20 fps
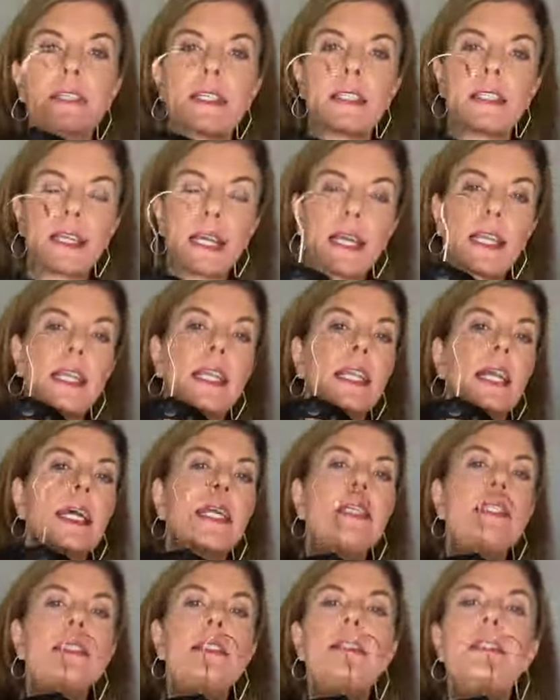It's got a
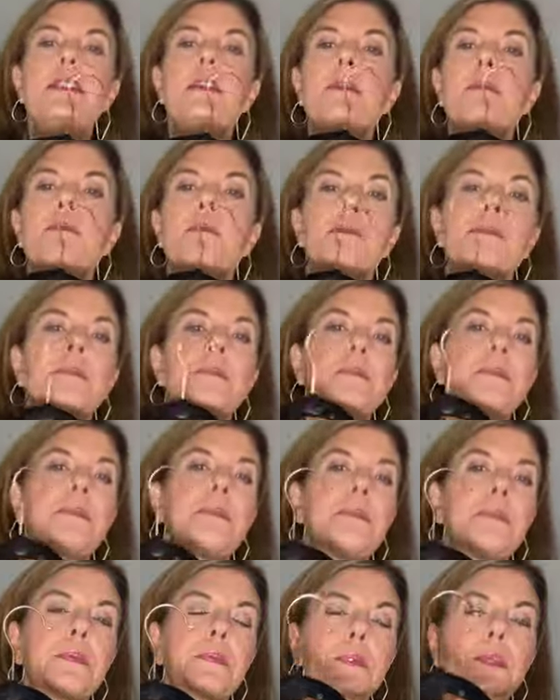nice,
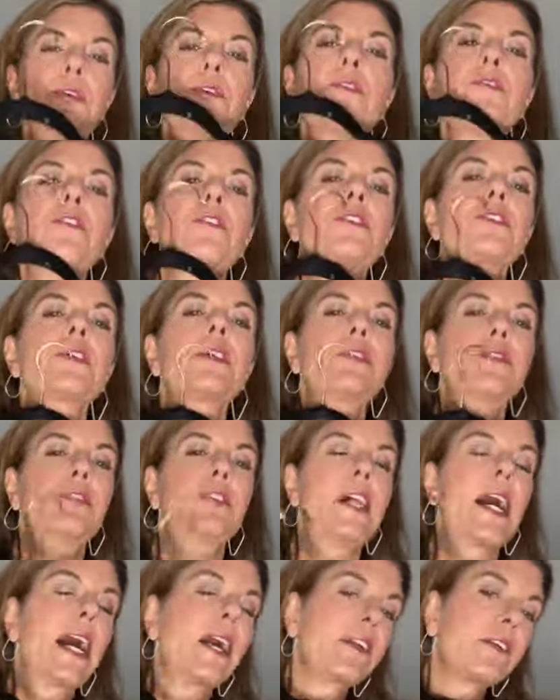universally
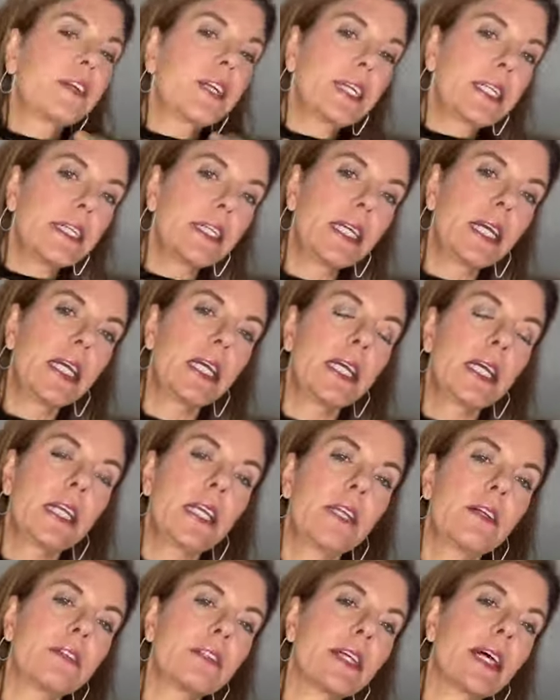flattering,
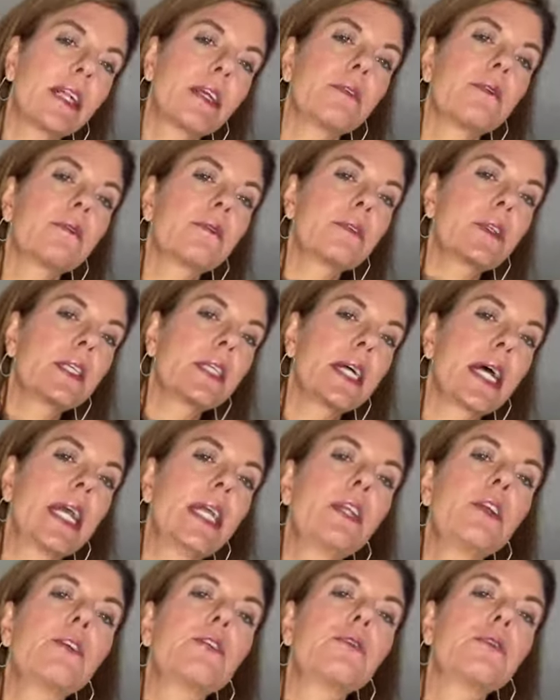you know, it's not a
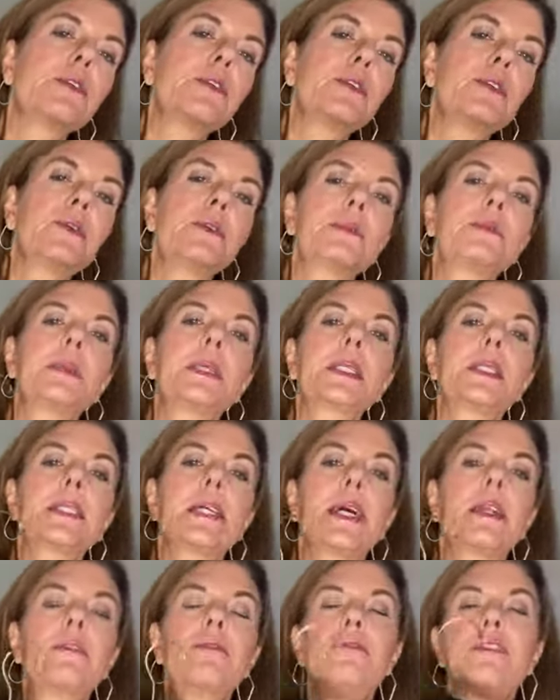tight crew, but it's
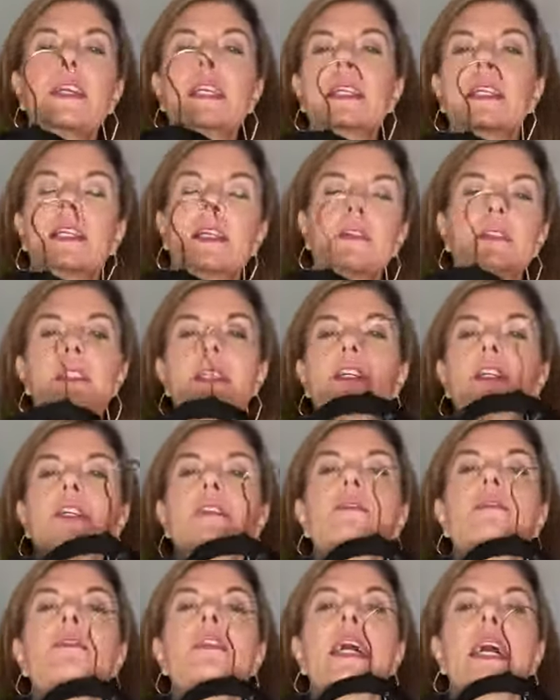not a V, you know, it's a
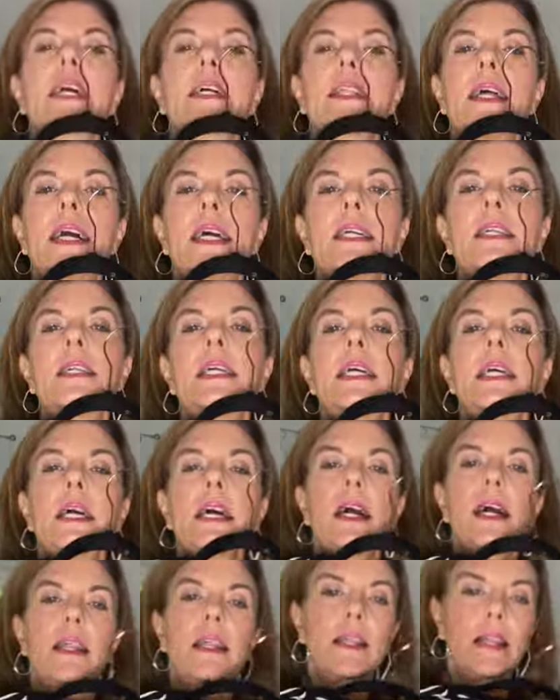good neckline
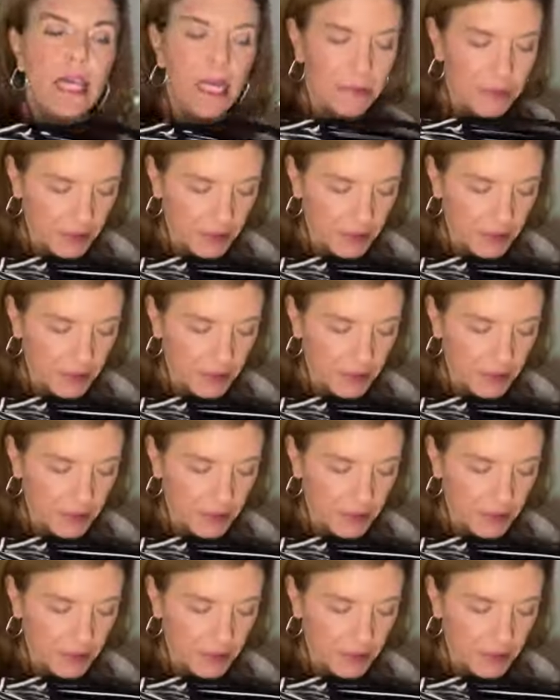on a lot of